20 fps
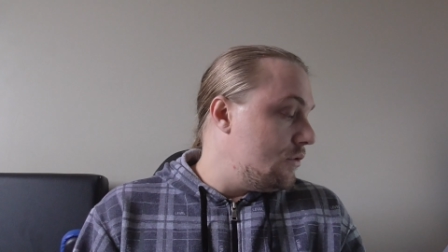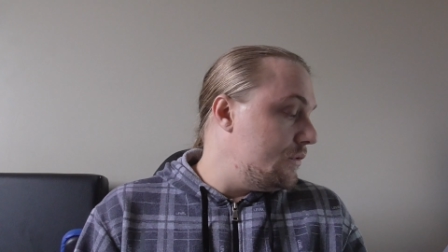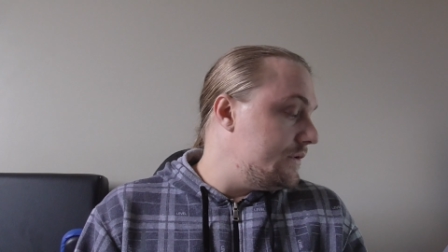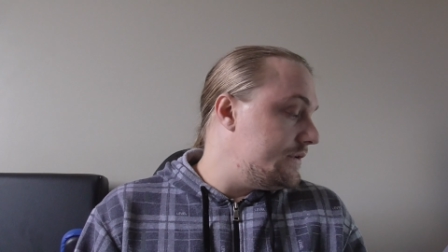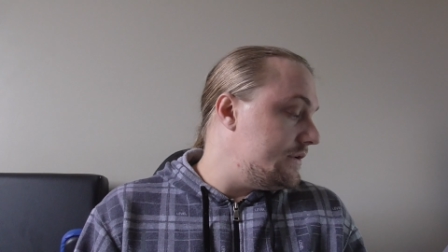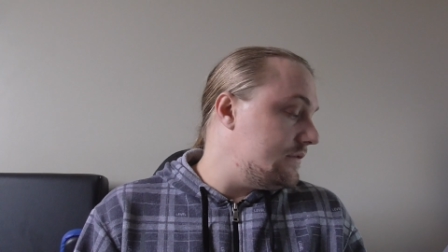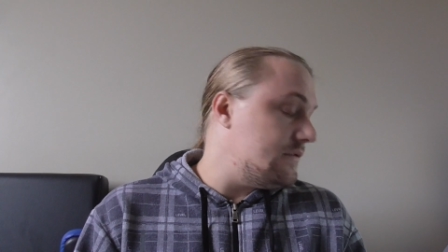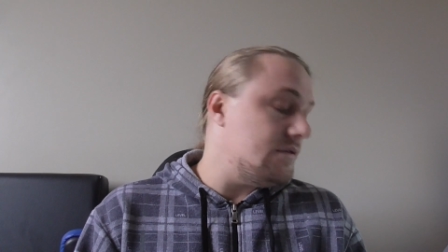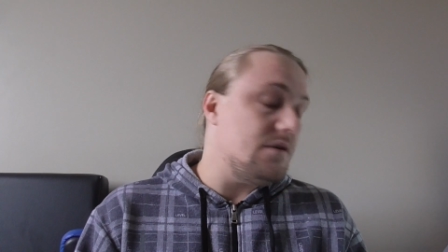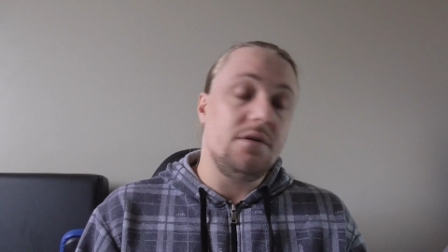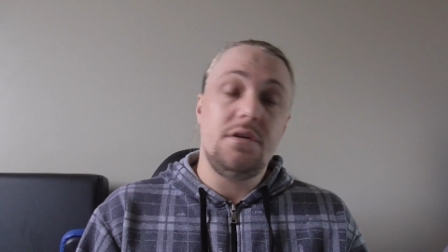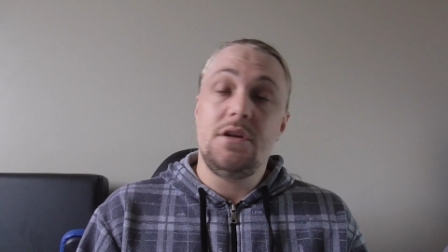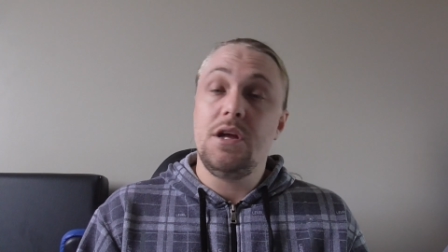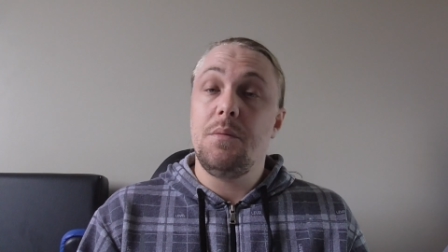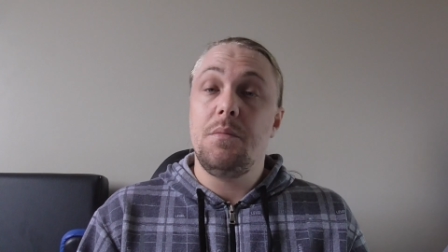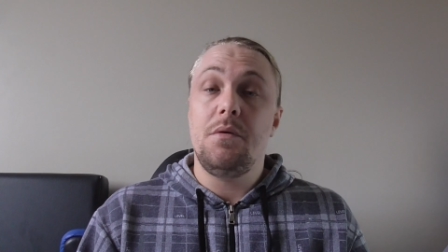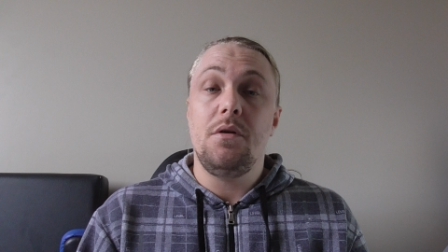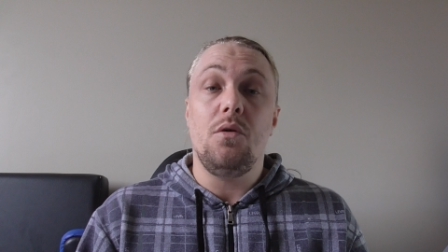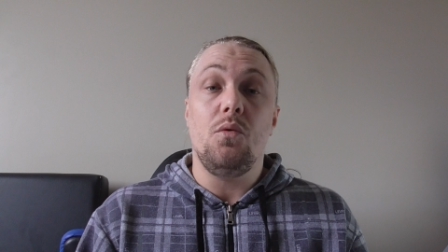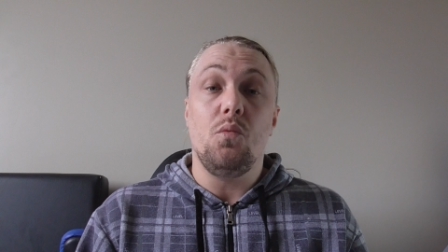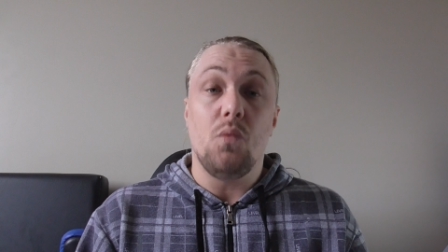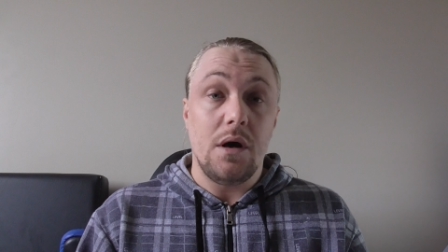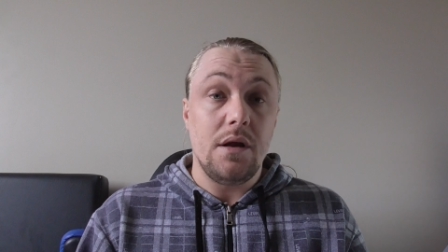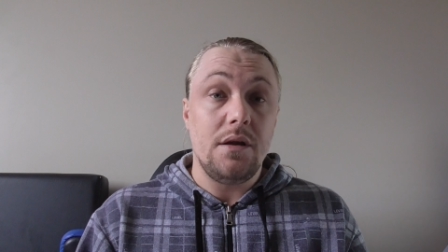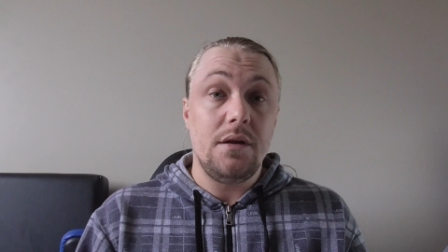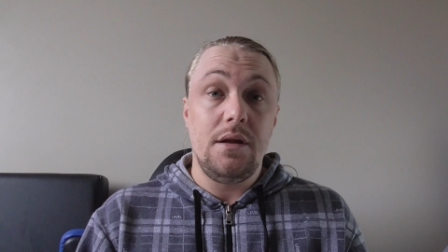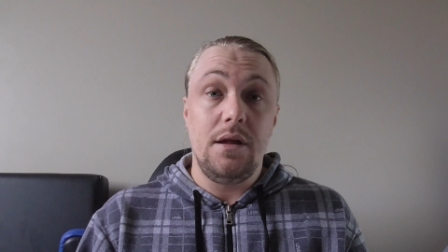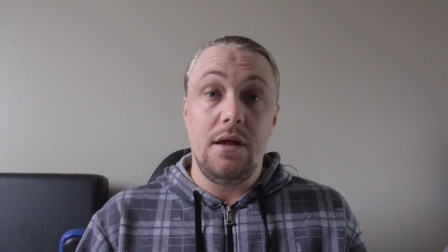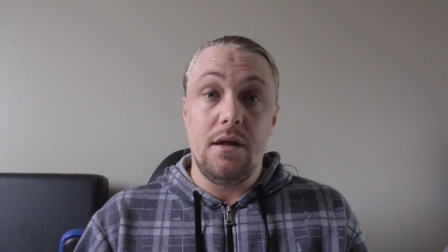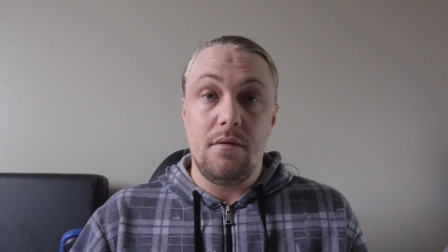which is in Terminal
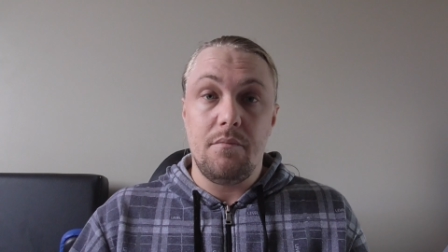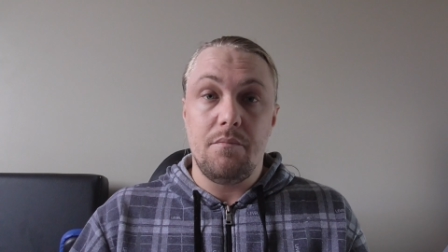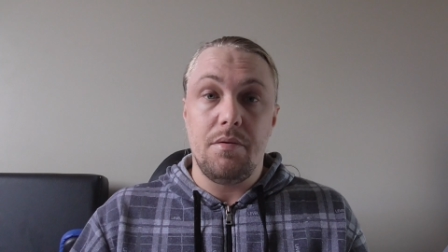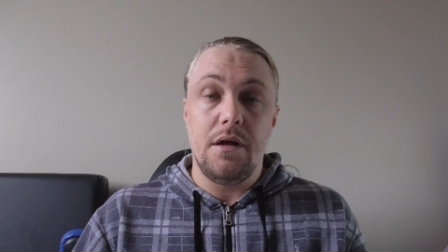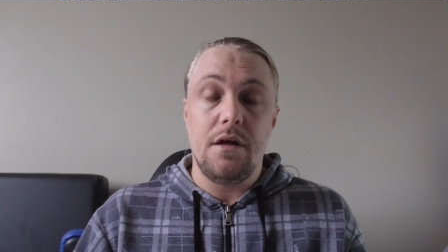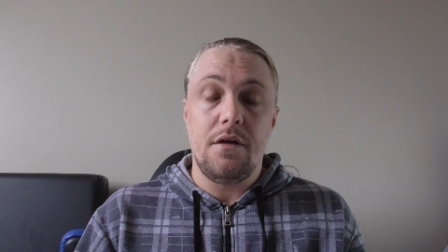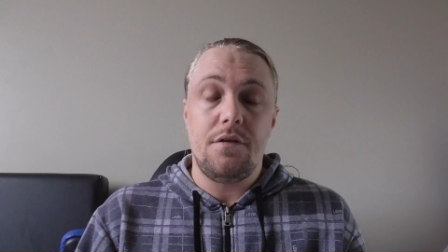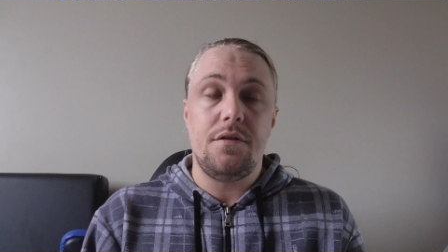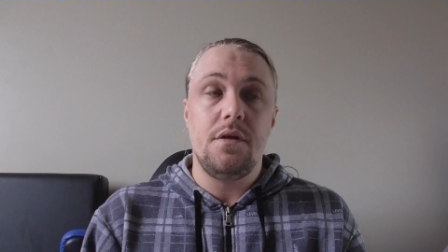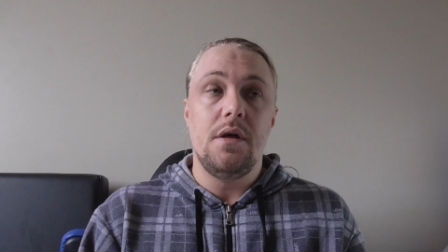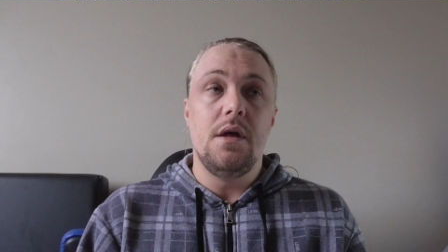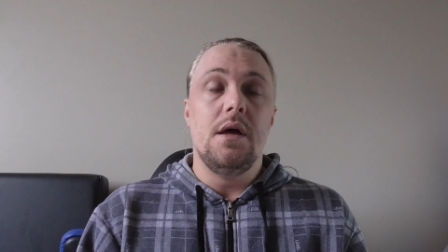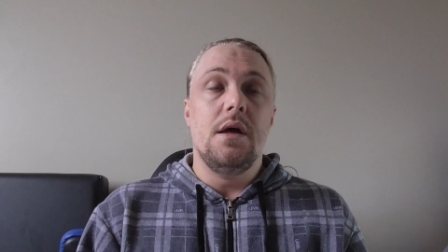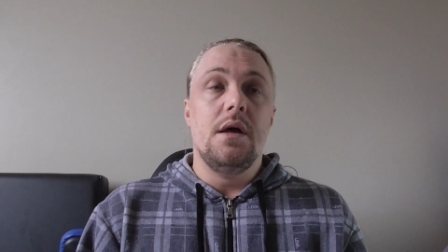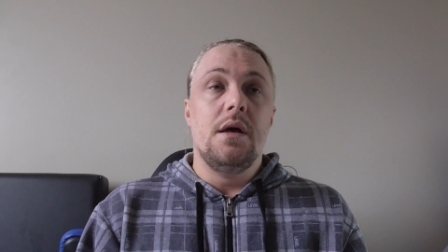1 here in Perth.